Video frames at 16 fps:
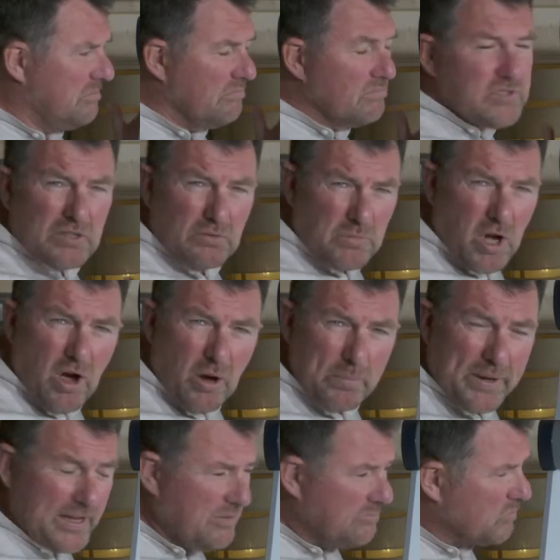some
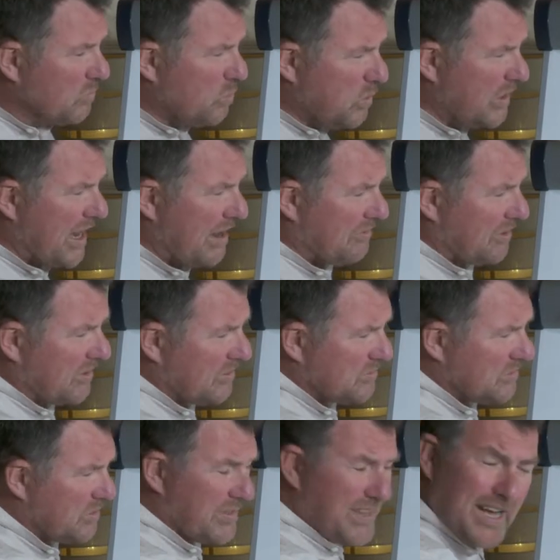hobby, whatever.
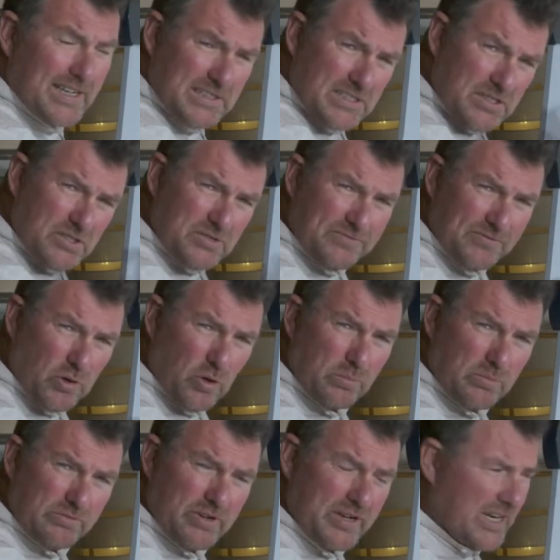So that's
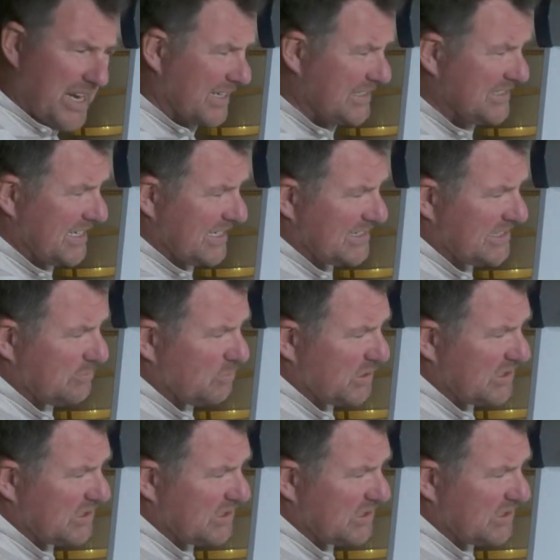form of relaxation,